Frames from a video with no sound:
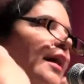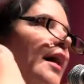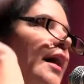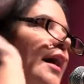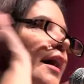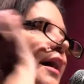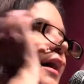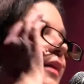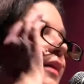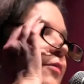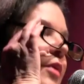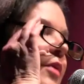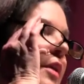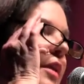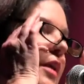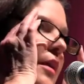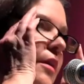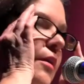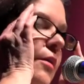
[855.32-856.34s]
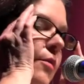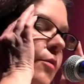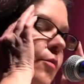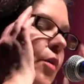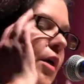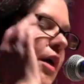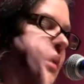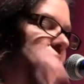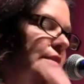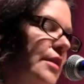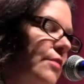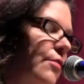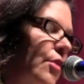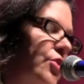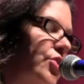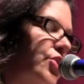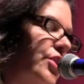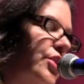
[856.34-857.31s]
I really was
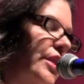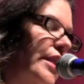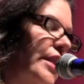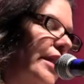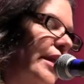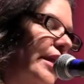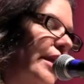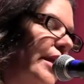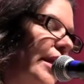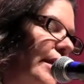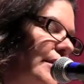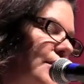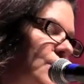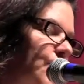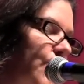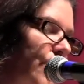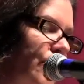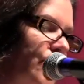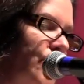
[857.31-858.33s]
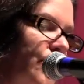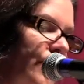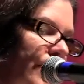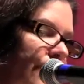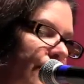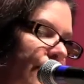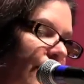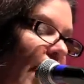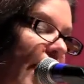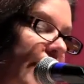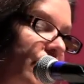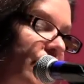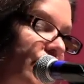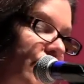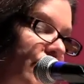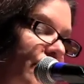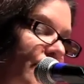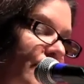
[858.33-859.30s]
emotionally and spiritually
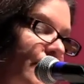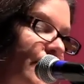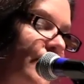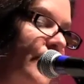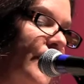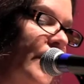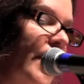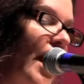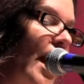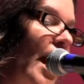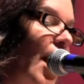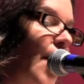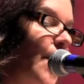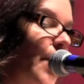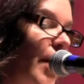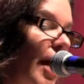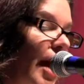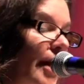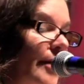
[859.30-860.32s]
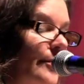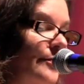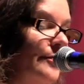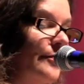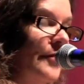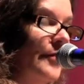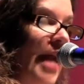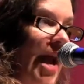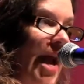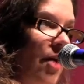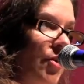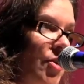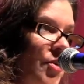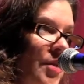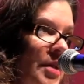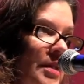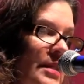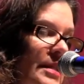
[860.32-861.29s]
fractured. But now
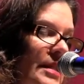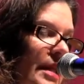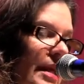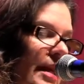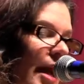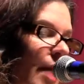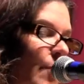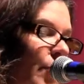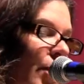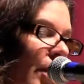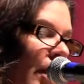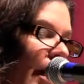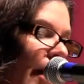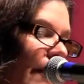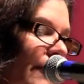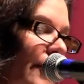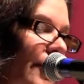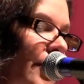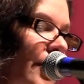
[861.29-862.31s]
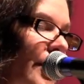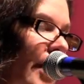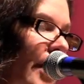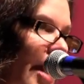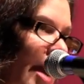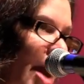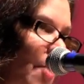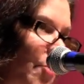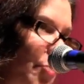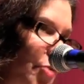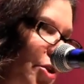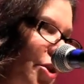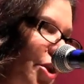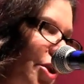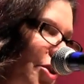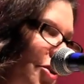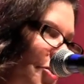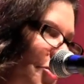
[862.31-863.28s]
you can see I'm recovered and I'm
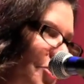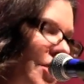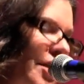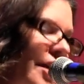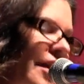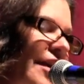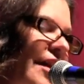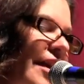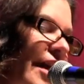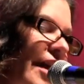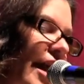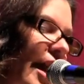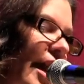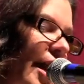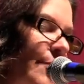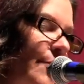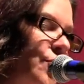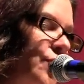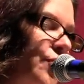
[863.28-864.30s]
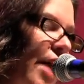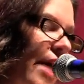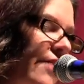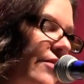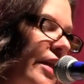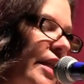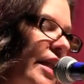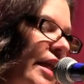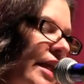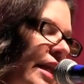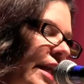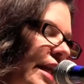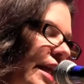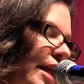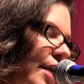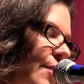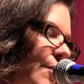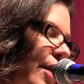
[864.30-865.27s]
renewed, and I'm traveling
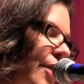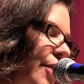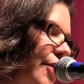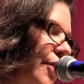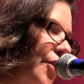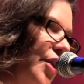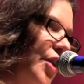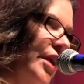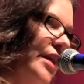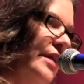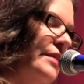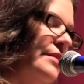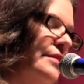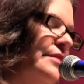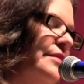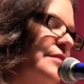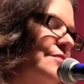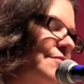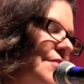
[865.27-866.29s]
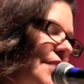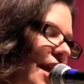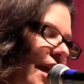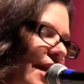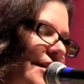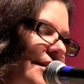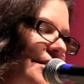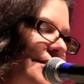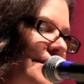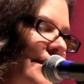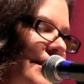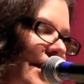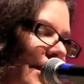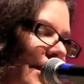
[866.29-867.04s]
like a kid in my 30s, and it's a